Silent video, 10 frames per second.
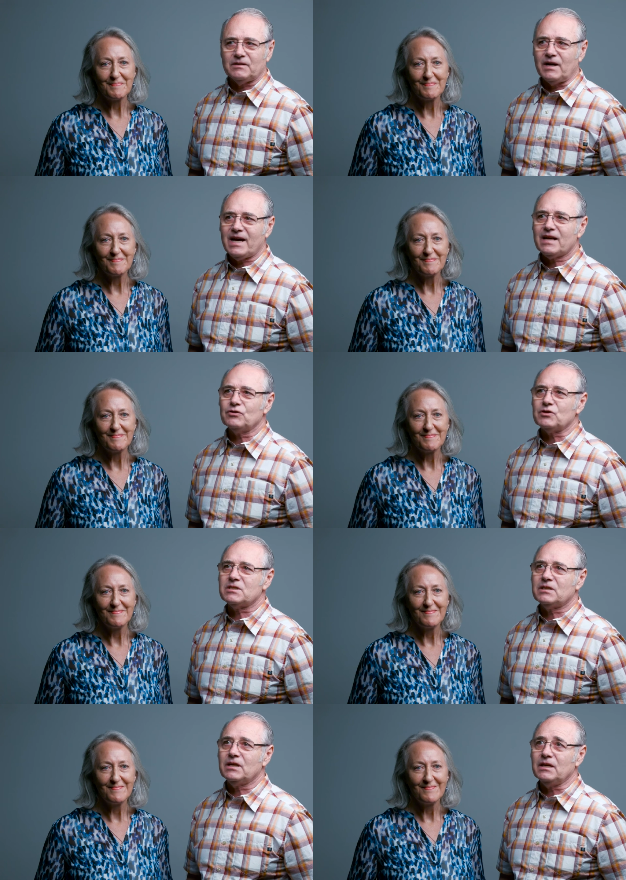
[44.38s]
Speaker 1: The hardest
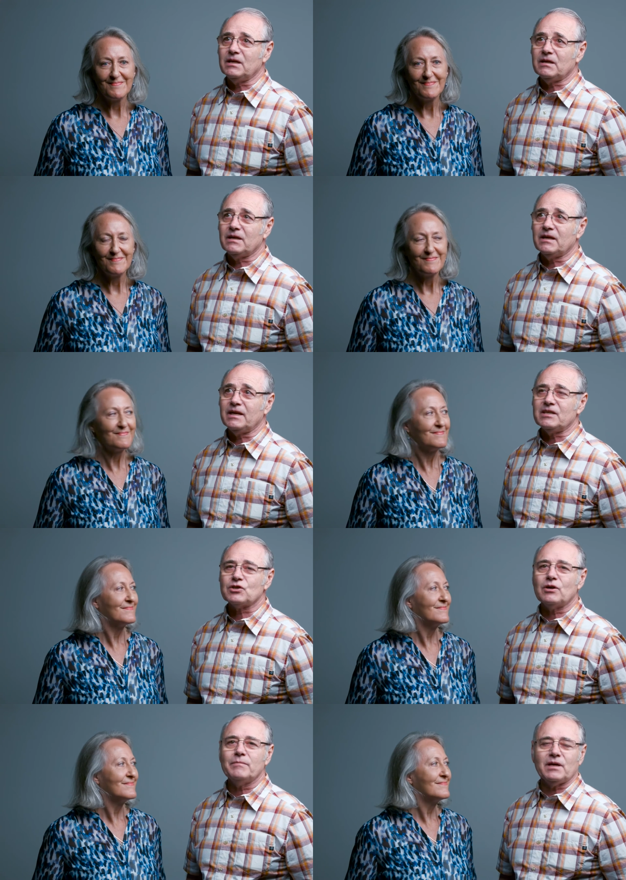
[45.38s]
thing is
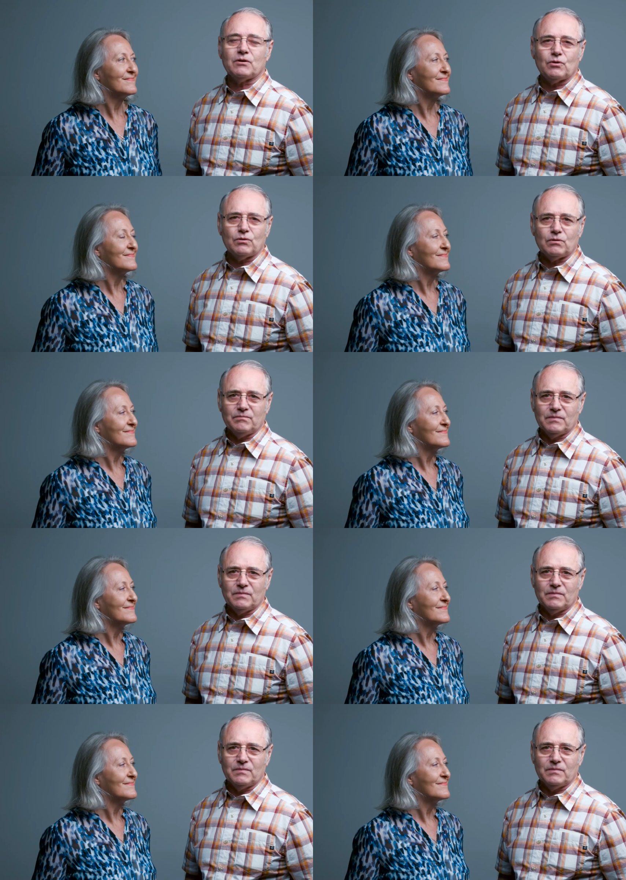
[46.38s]
coming home.